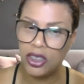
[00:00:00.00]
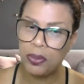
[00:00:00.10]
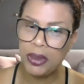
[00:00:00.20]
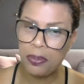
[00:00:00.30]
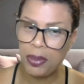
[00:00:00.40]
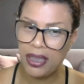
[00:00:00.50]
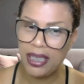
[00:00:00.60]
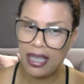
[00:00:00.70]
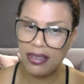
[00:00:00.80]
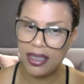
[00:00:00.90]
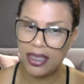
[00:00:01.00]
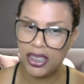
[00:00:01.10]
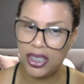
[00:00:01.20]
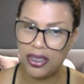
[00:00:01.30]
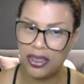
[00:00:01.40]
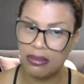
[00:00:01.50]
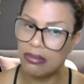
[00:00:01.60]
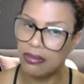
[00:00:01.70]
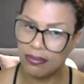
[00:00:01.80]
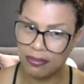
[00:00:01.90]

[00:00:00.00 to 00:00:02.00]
it do be spilling out in that chair.